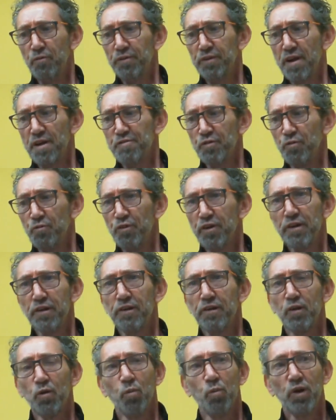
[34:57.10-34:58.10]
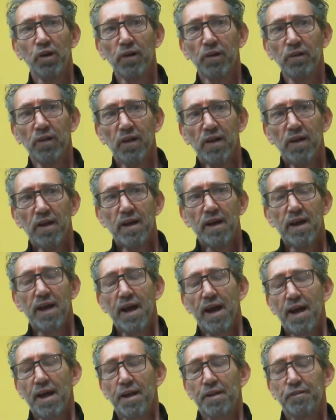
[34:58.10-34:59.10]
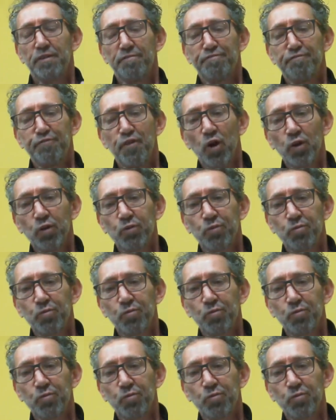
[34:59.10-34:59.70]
a rear wheel, and the front